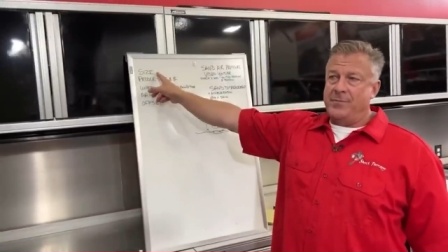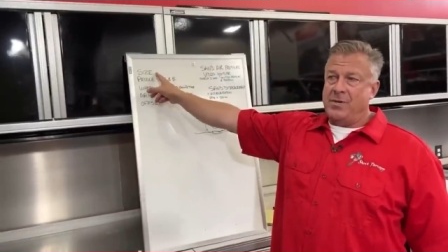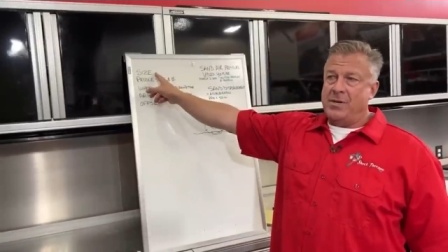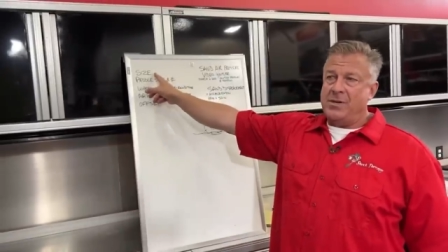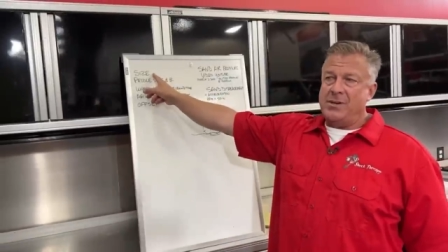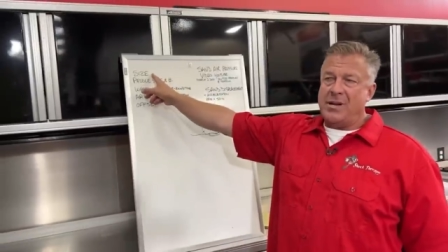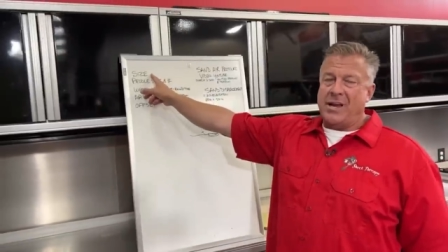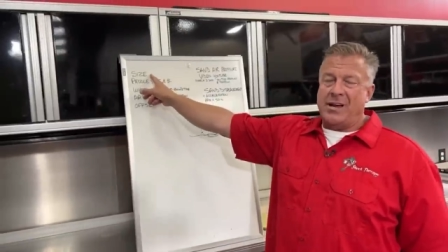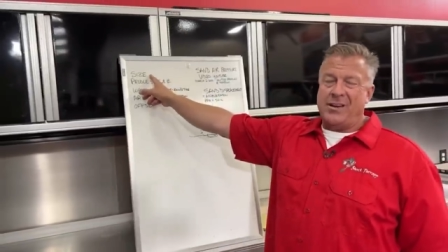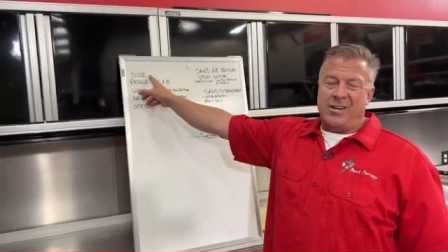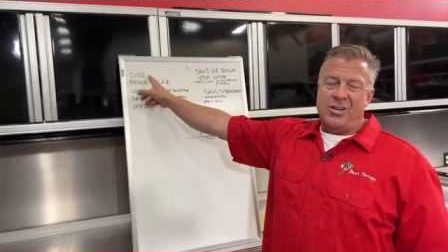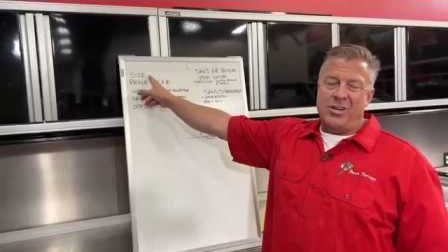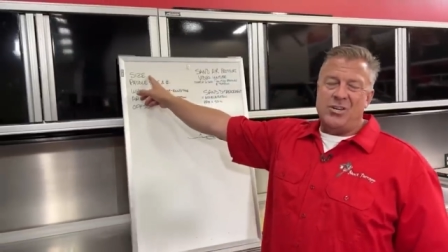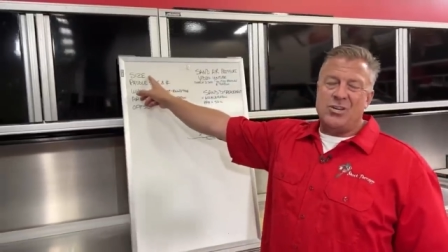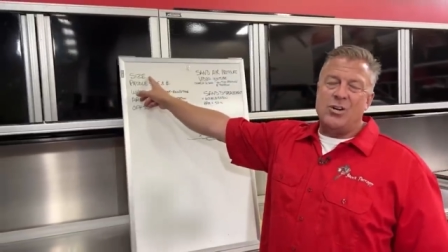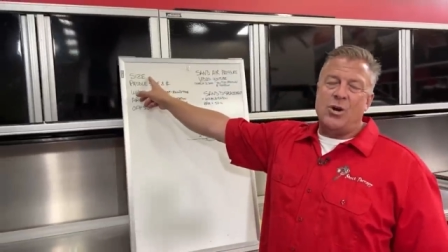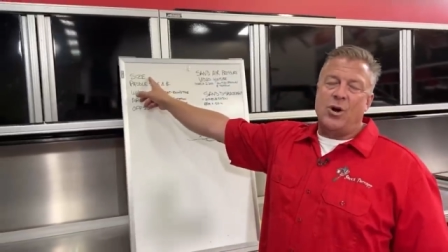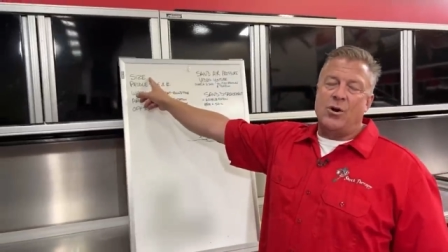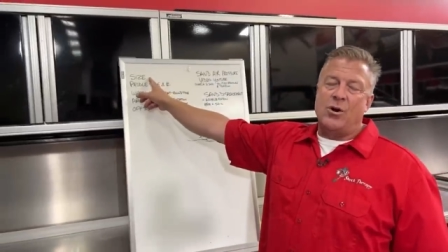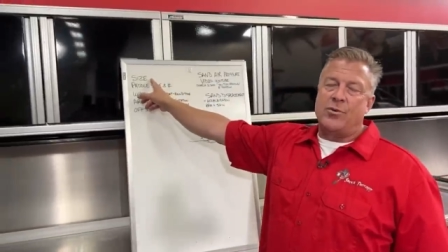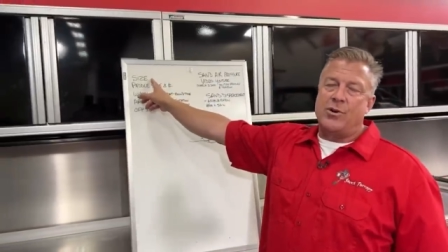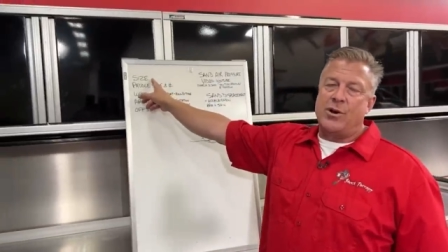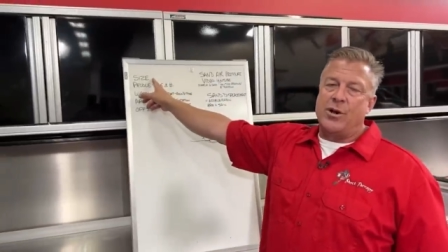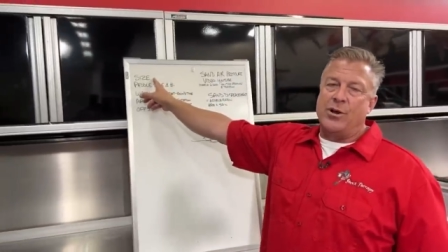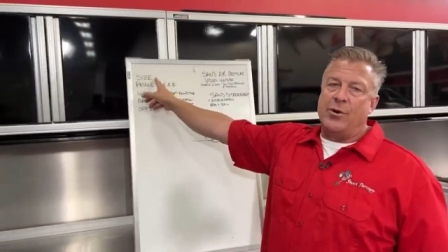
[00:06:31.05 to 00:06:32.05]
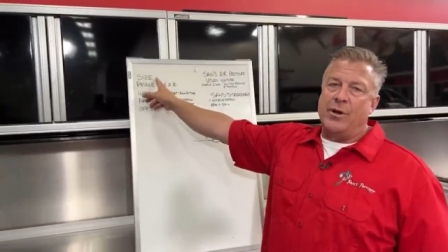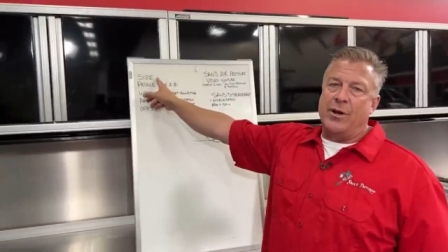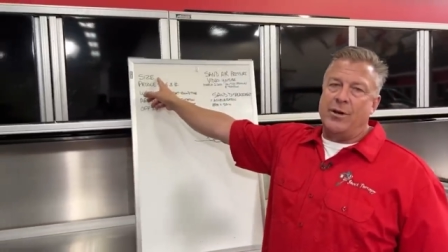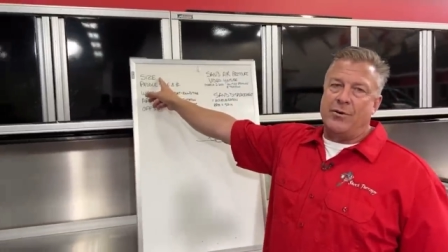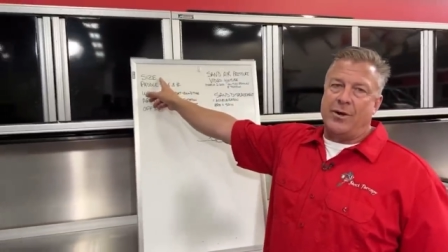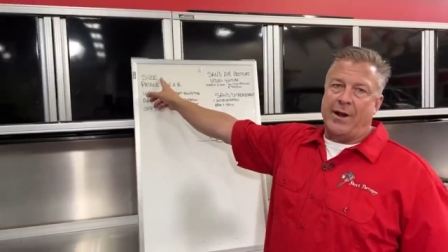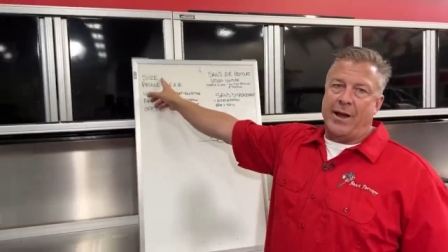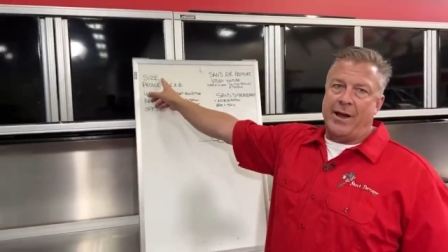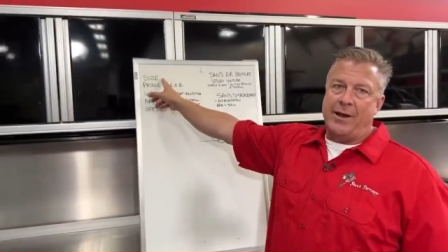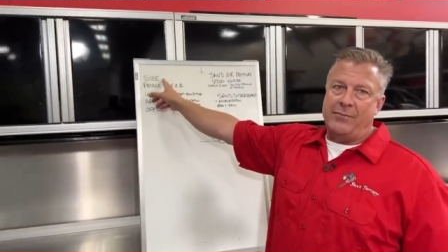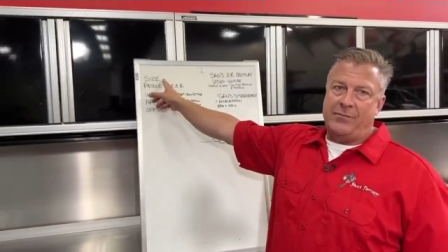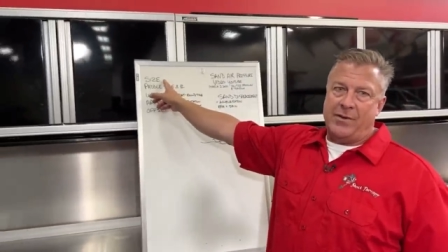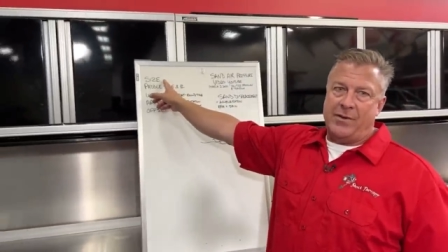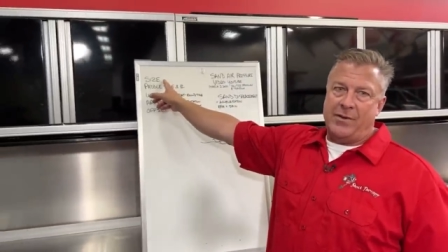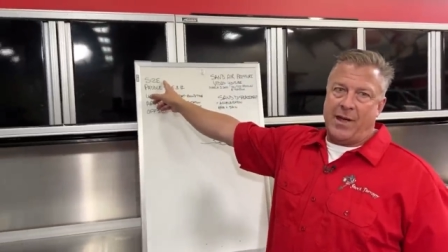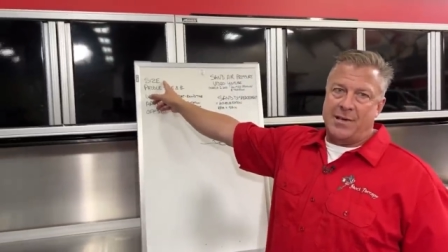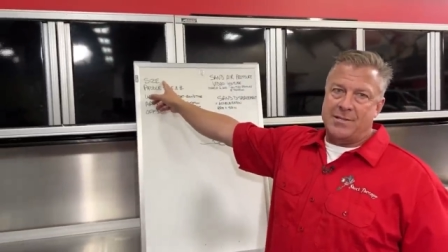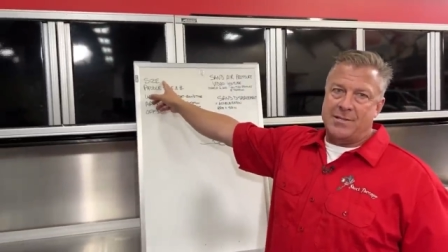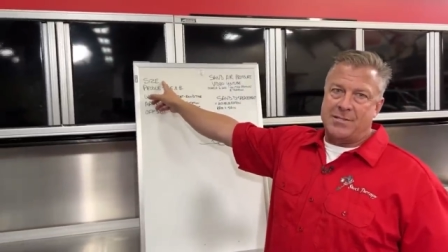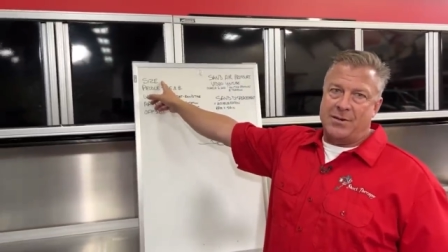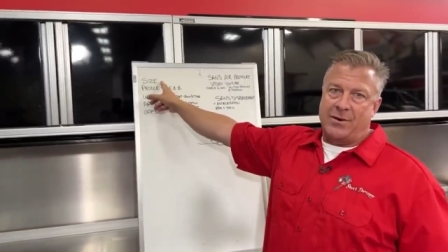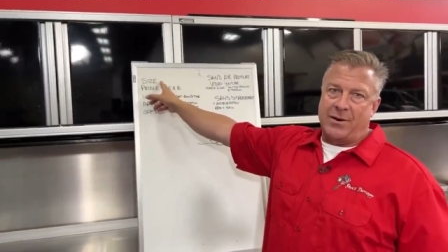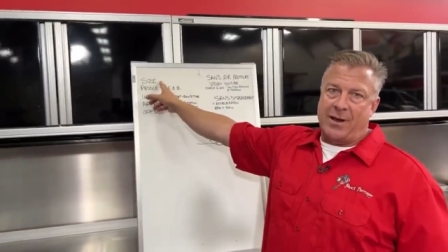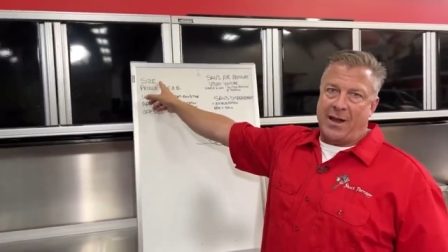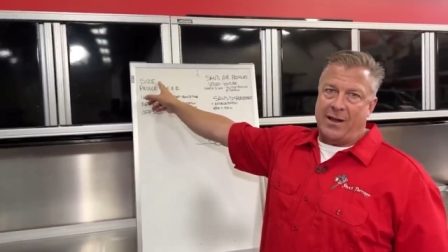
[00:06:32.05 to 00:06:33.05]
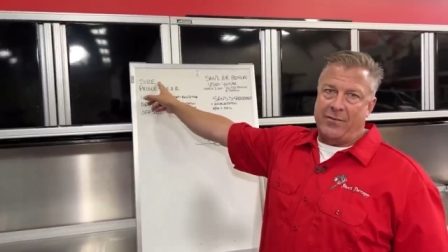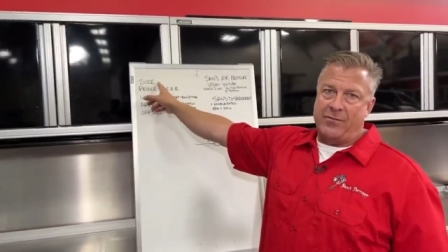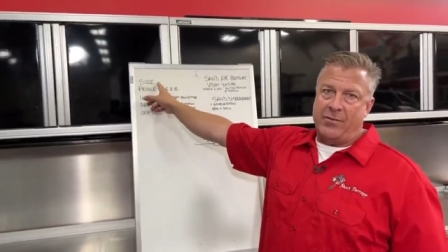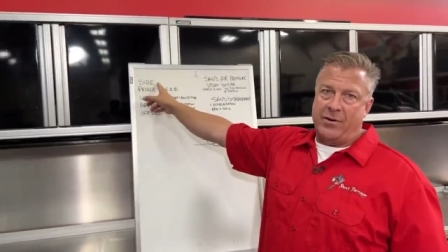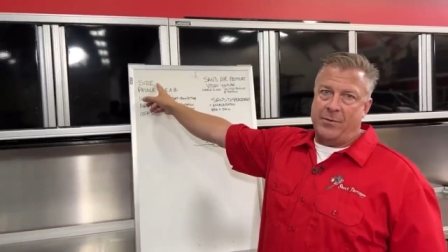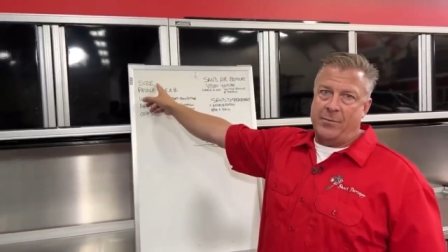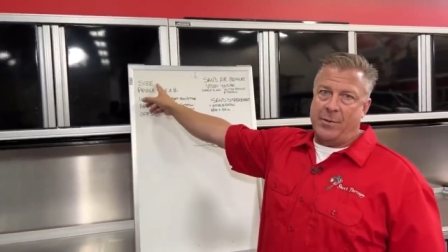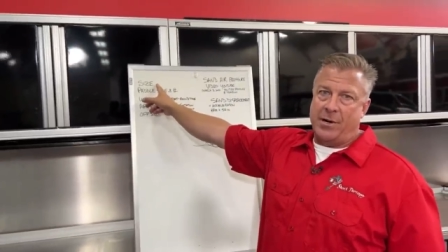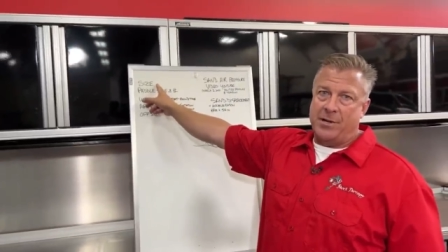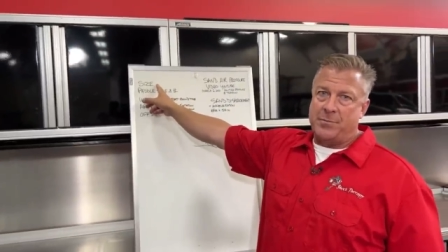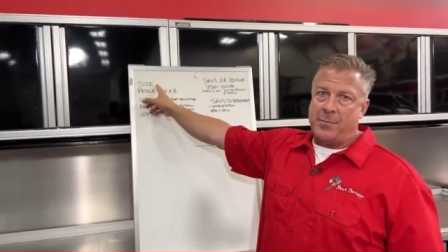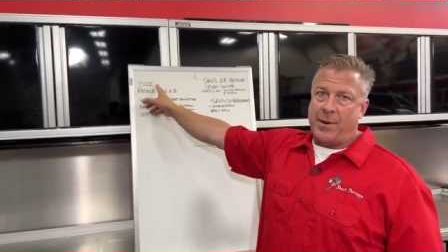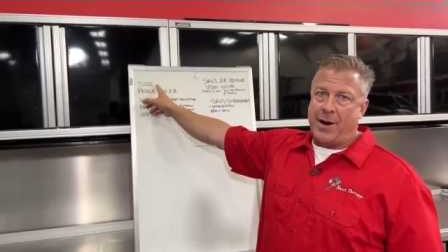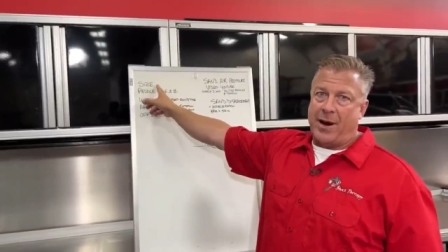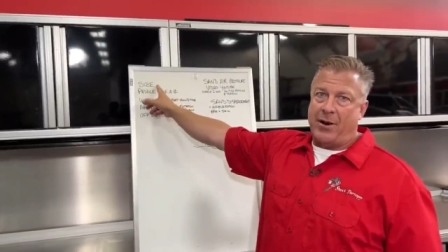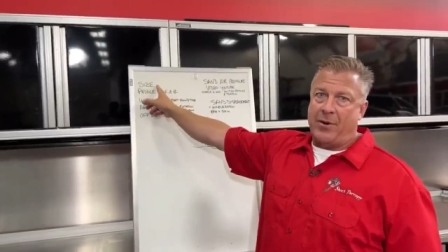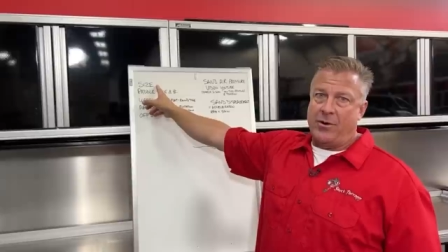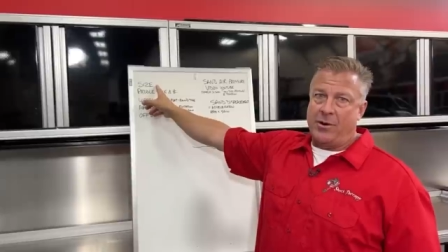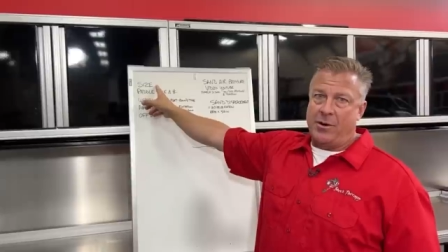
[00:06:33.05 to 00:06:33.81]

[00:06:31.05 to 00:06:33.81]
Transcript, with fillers: You can overdo it, right? If you guys don't have very much power